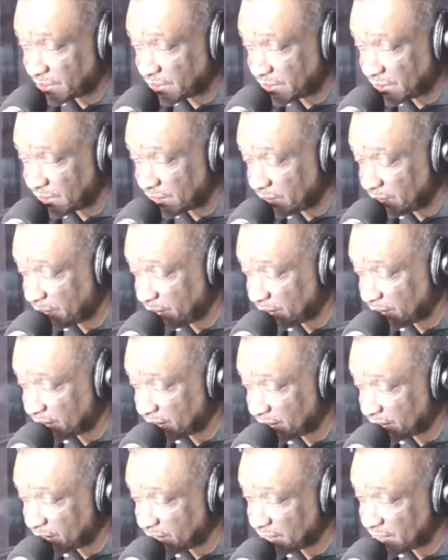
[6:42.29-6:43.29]
She's an American
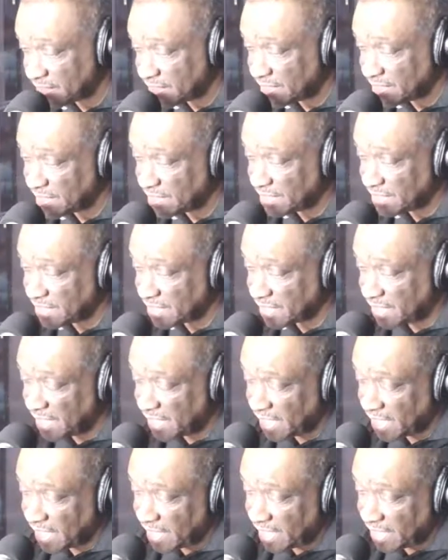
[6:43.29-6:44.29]
citizen, and she's,
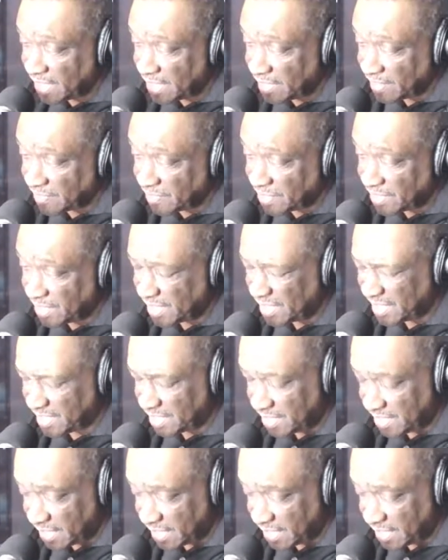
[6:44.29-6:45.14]
you know, she did